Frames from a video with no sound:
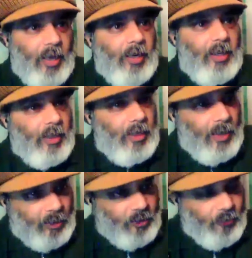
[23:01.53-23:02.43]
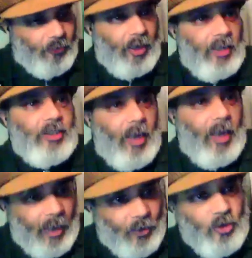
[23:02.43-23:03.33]
then in the next phase,
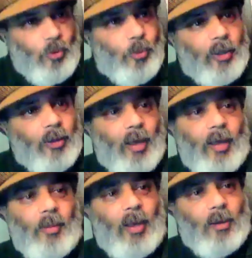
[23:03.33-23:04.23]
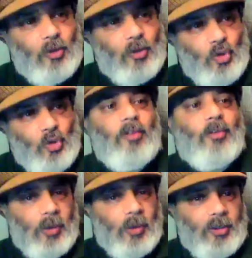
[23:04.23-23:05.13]
how can you bring that that
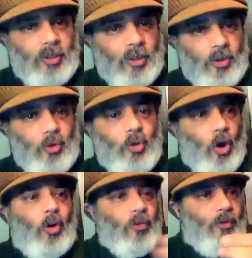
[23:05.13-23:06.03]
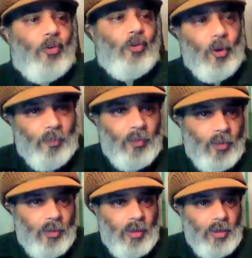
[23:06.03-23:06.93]
joyfulness that you got from
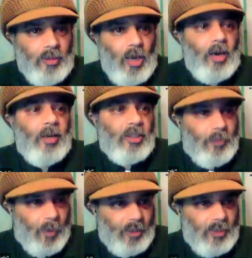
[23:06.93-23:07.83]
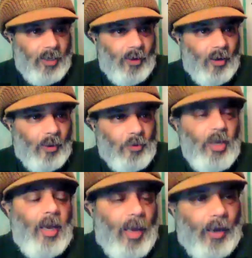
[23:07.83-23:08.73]
these unexpected outcomes,
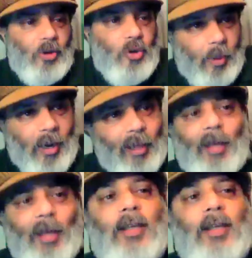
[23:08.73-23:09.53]
how can you plan that